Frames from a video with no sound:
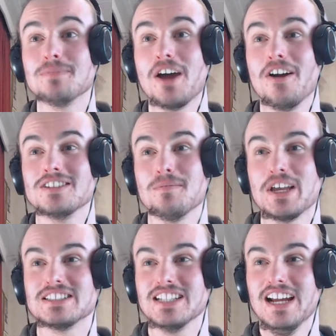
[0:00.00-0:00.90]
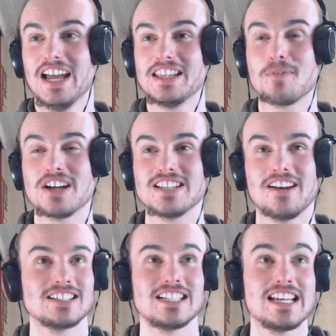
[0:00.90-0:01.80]
Maro's a beast at the
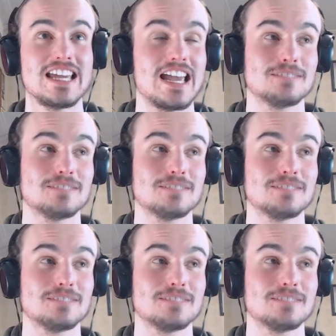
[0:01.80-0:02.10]
breakdown, isn't he?